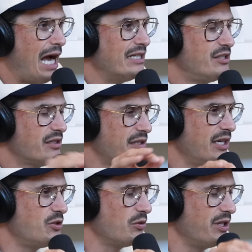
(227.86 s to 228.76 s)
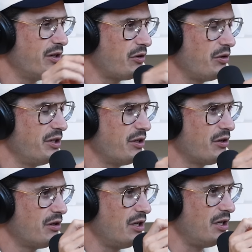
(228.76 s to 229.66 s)
I just sent Julia
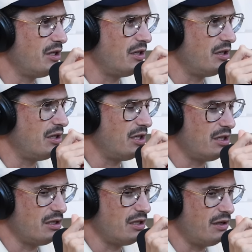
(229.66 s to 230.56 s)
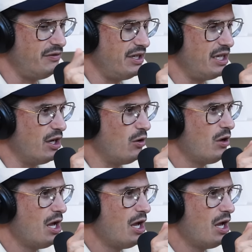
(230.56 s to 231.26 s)
earlier uh, uh, a video